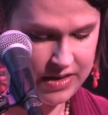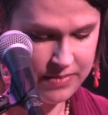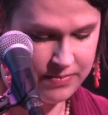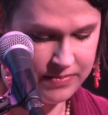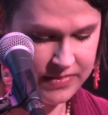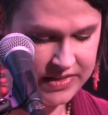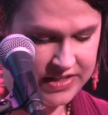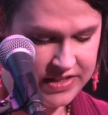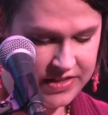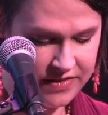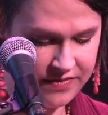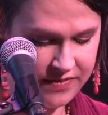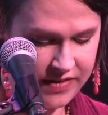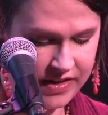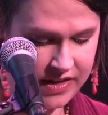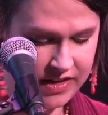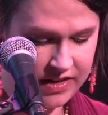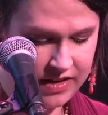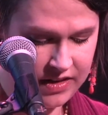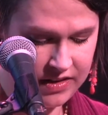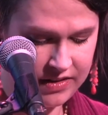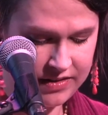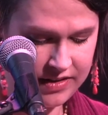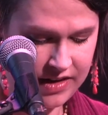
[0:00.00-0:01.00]
Mr. V
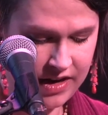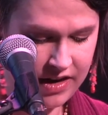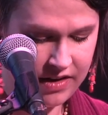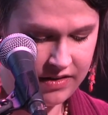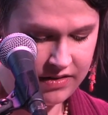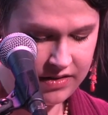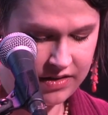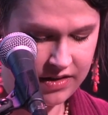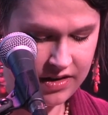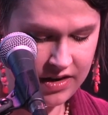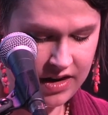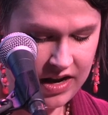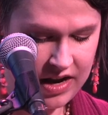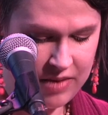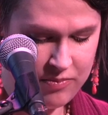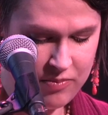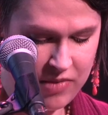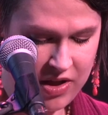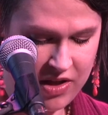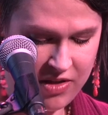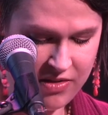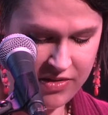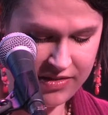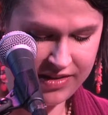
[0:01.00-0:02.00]
called out, "A
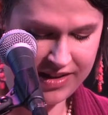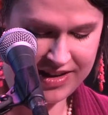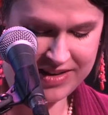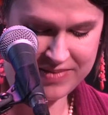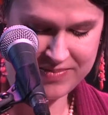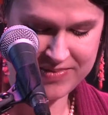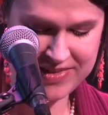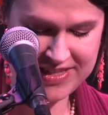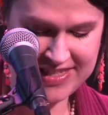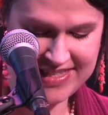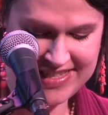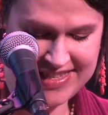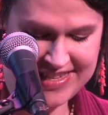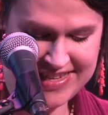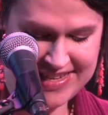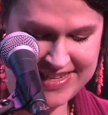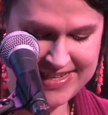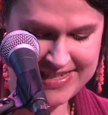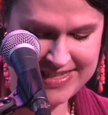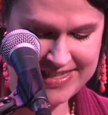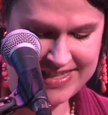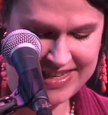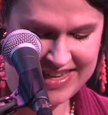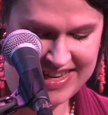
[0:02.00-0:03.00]
moll'll come to see
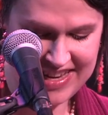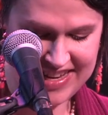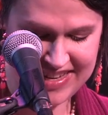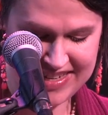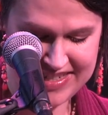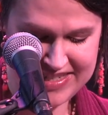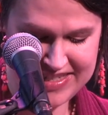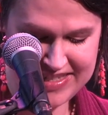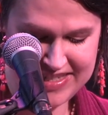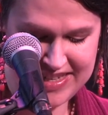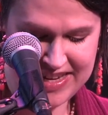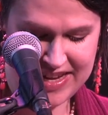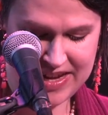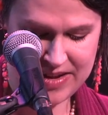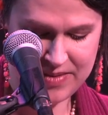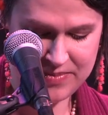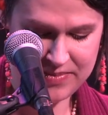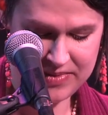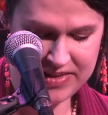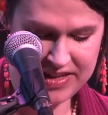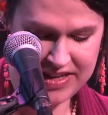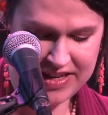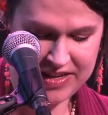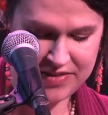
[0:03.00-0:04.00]
us, and
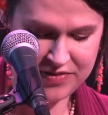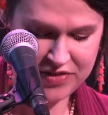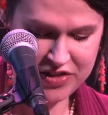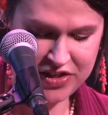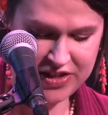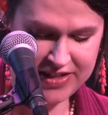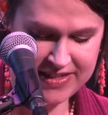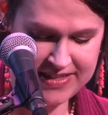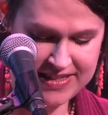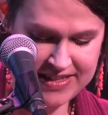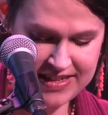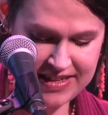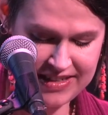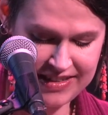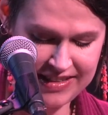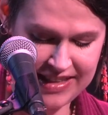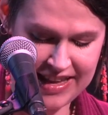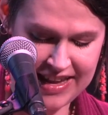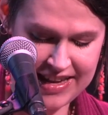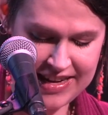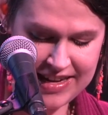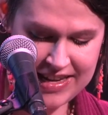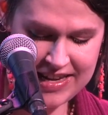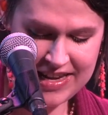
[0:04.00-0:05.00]
damned if she isn't a
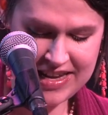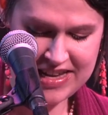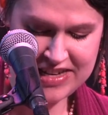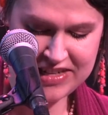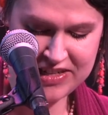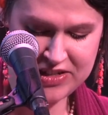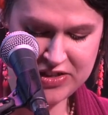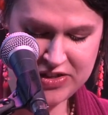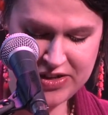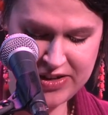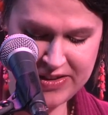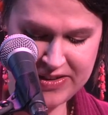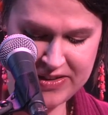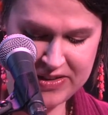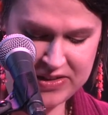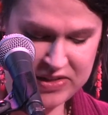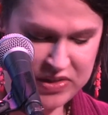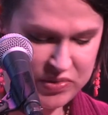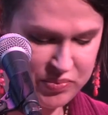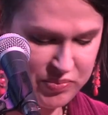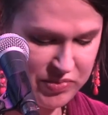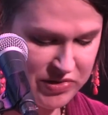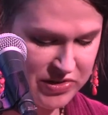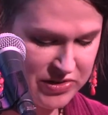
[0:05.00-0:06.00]
lady and a jolly
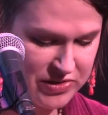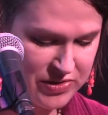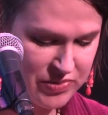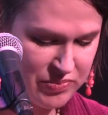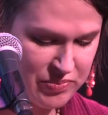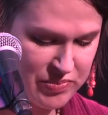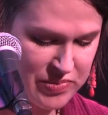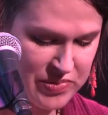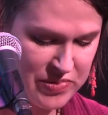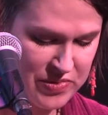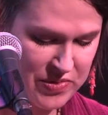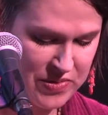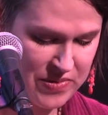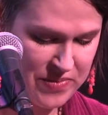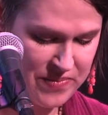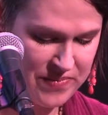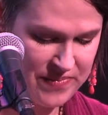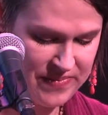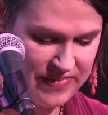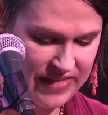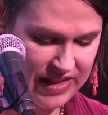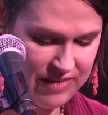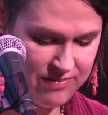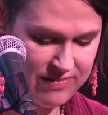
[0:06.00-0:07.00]
good sport to boot.
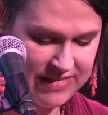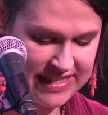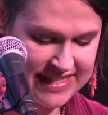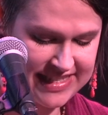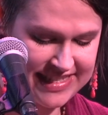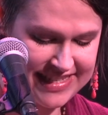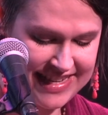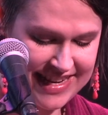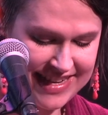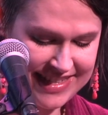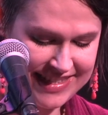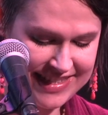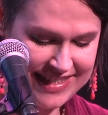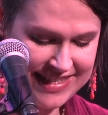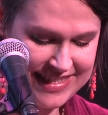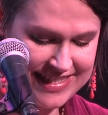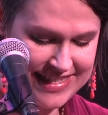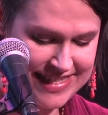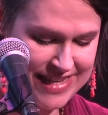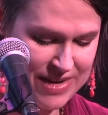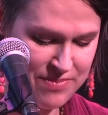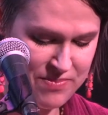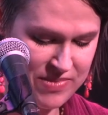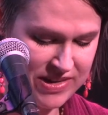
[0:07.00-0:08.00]
Miss Daly,
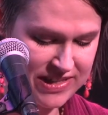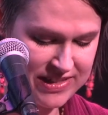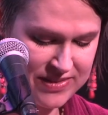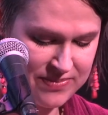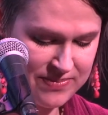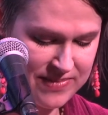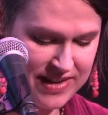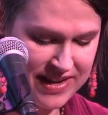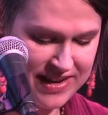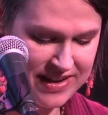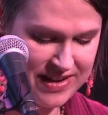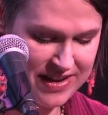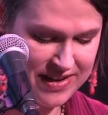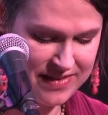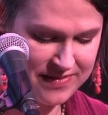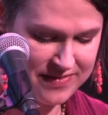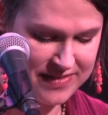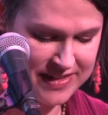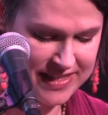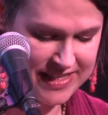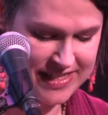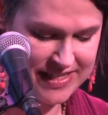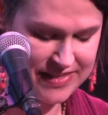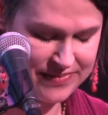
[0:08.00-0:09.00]
step into my
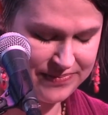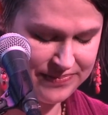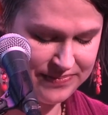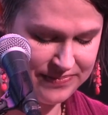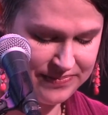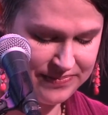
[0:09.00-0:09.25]
office."